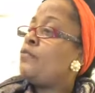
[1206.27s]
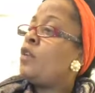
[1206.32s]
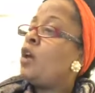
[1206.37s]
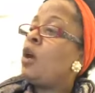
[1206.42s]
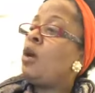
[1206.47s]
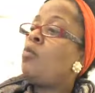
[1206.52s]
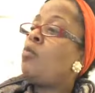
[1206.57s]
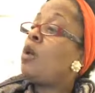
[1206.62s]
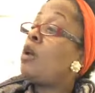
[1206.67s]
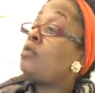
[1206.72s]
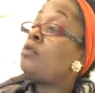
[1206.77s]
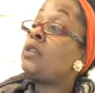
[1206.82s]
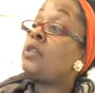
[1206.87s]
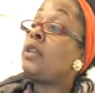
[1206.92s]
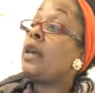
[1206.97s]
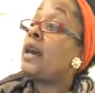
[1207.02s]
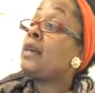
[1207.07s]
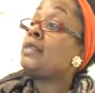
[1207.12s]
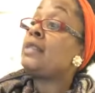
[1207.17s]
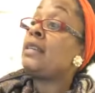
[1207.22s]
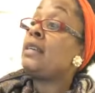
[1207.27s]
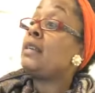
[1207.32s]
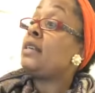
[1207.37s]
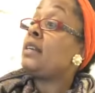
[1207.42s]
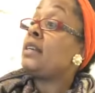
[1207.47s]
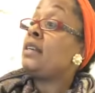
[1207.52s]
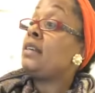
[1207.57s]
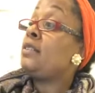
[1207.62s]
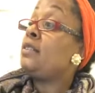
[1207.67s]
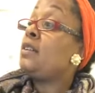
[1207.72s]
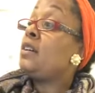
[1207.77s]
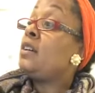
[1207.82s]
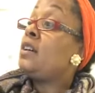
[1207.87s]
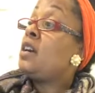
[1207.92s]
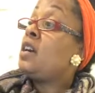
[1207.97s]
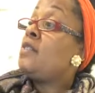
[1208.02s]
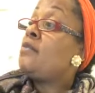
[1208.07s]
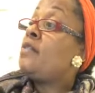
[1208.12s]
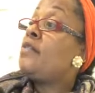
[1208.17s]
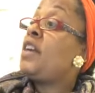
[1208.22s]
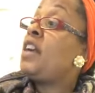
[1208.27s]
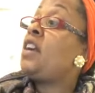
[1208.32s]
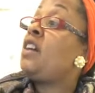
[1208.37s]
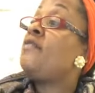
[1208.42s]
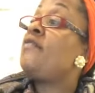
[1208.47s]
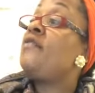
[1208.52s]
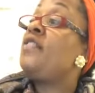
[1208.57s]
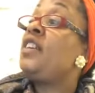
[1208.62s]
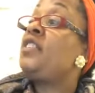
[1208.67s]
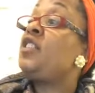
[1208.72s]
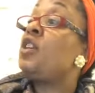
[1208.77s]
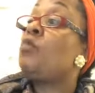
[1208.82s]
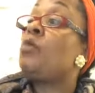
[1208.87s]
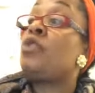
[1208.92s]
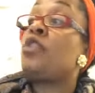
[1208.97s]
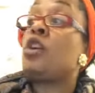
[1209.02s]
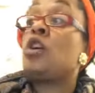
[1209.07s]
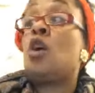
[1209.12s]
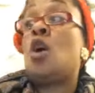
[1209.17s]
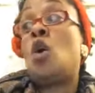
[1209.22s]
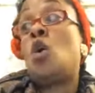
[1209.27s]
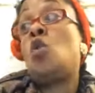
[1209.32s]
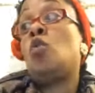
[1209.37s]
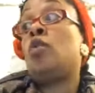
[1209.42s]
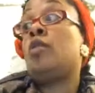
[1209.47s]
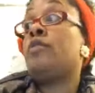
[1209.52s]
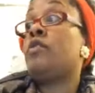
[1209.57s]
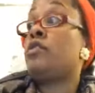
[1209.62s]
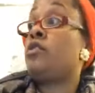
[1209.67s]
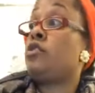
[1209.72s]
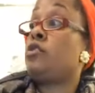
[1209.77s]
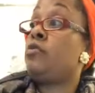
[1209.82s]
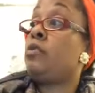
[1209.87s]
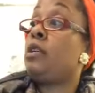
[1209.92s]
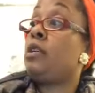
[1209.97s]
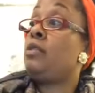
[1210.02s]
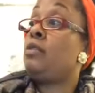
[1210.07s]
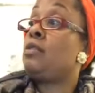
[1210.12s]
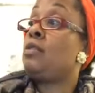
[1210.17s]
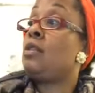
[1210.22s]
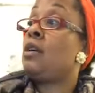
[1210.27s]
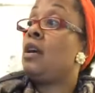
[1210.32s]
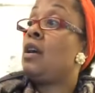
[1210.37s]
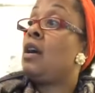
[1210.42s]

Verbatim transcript: Her words did not sink in, for they conflicted with the code of the streets.